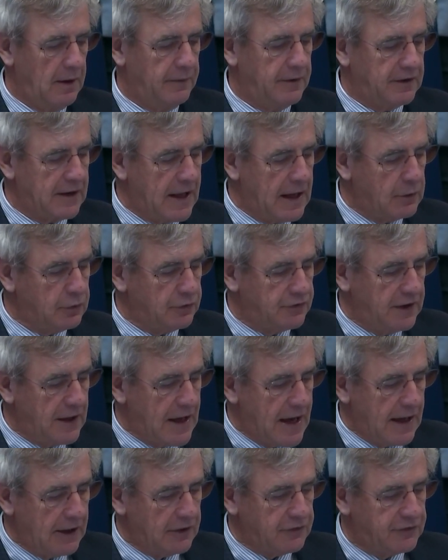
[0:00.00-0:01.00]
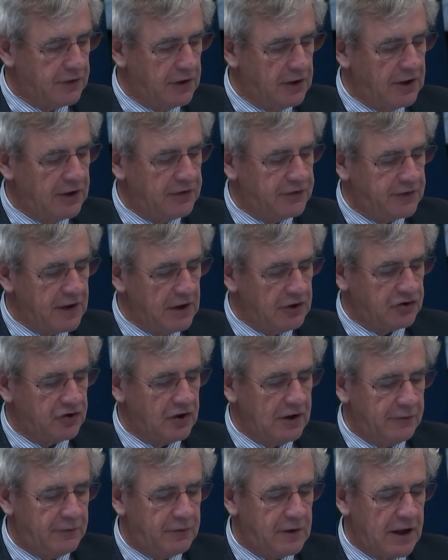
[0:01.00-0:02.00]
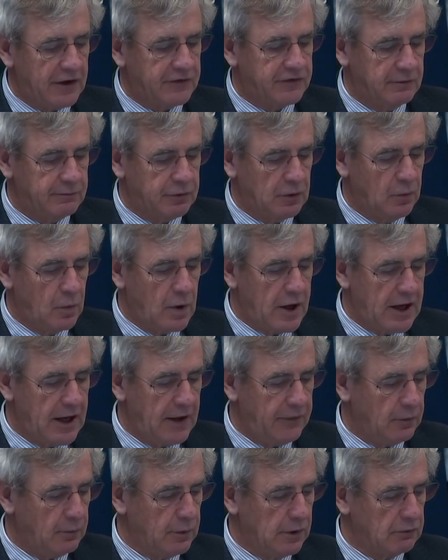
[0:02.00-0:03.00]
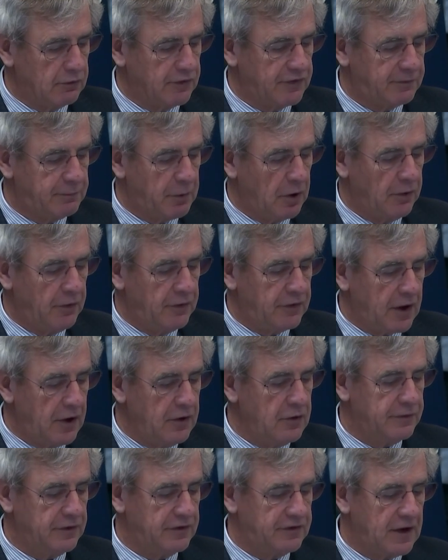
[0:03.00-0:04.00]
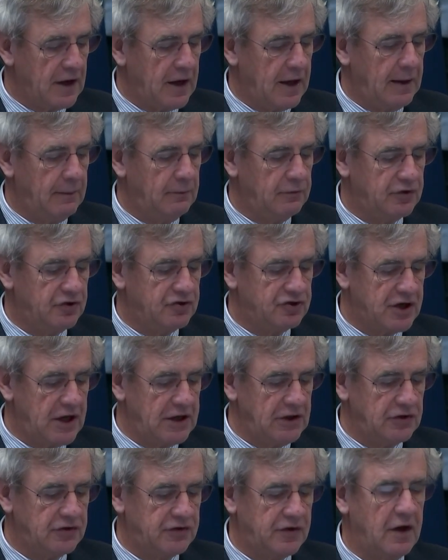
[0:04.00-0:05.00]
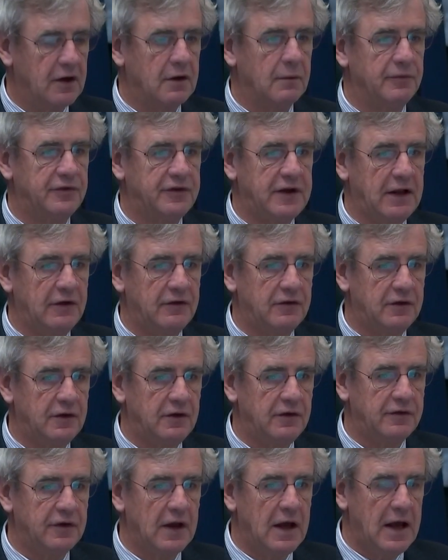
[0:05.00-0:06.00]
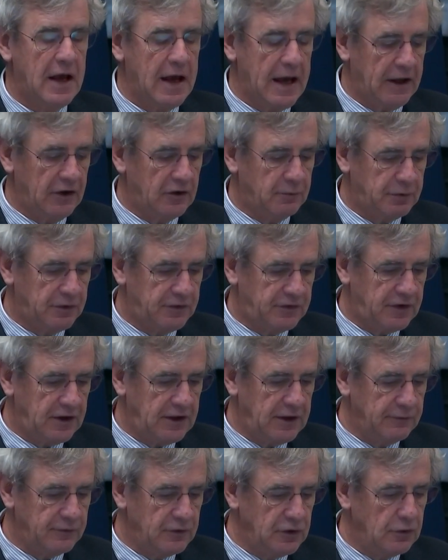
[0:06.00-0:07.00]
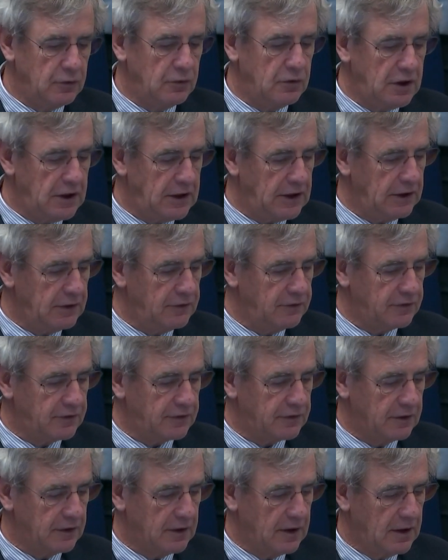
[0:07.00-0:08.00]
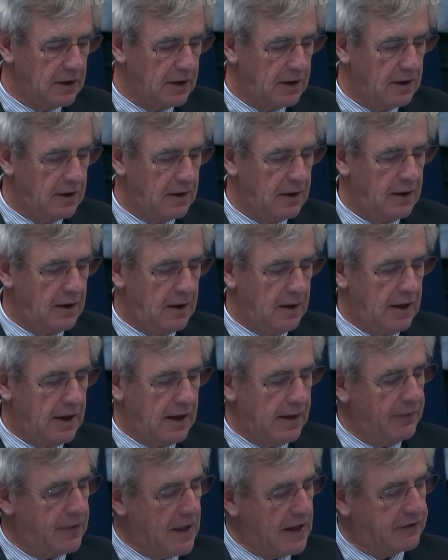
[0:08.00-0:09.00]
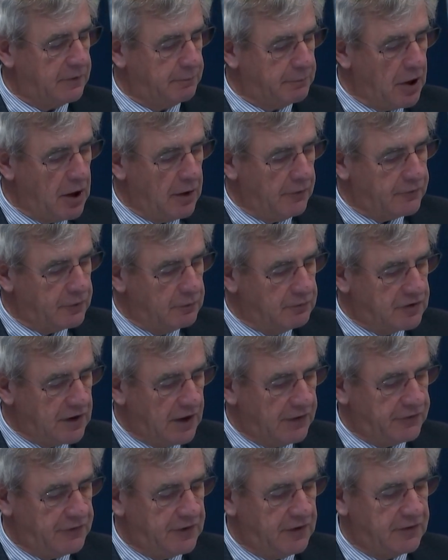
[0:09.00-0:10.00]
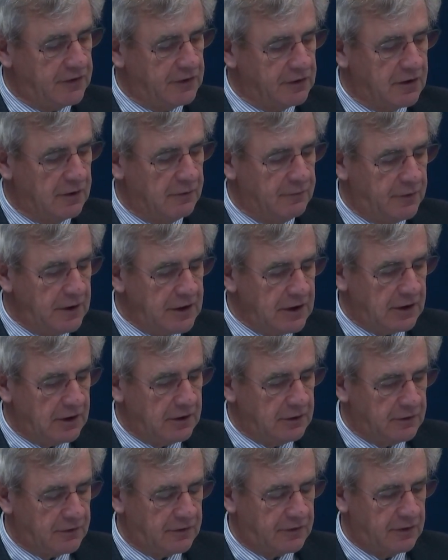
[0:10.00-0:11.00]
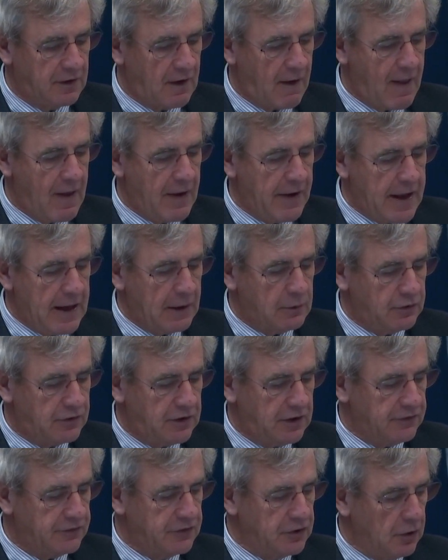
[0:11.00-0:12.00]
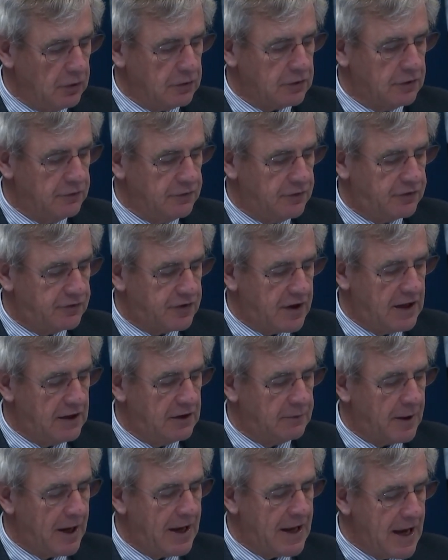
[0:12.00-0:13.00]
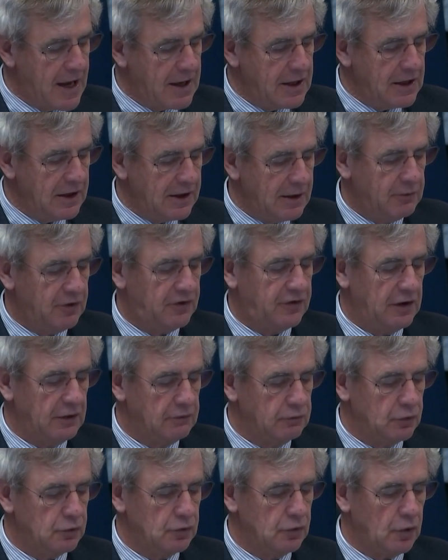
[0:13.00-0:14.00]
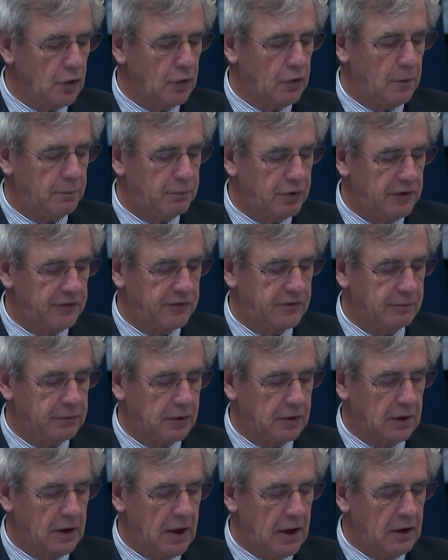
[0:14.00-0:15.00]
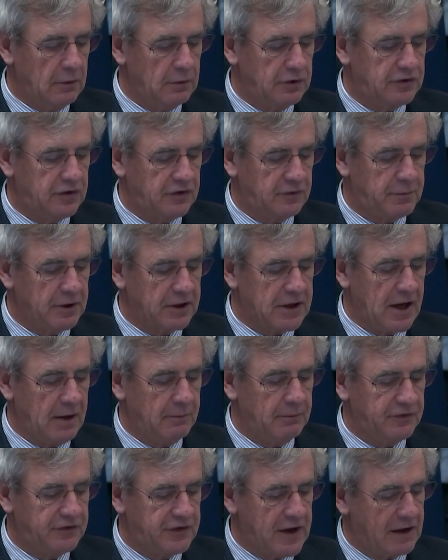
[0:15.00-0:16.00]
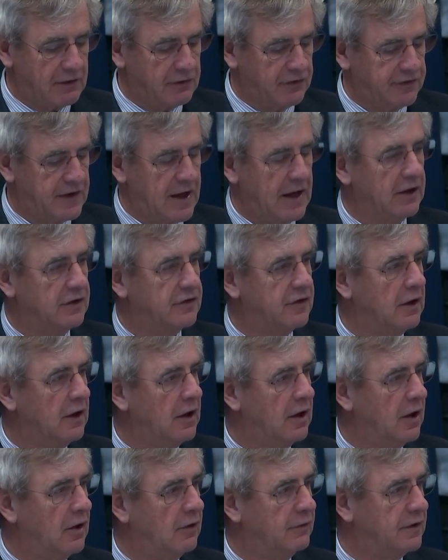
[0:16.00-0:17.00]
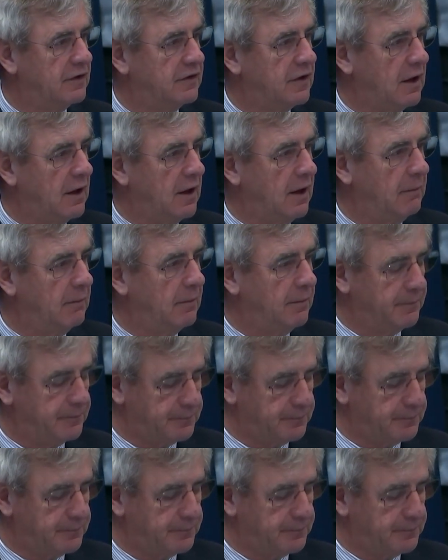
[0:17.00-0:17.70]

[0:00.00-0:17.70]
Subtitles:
that equity acts in an essentially flexible way that will respond over time to changed circumstances and perceive new needs; and that apart from justice and convenience, equity is not constrained by any limiting rule or principle which has become sacrosanct over time.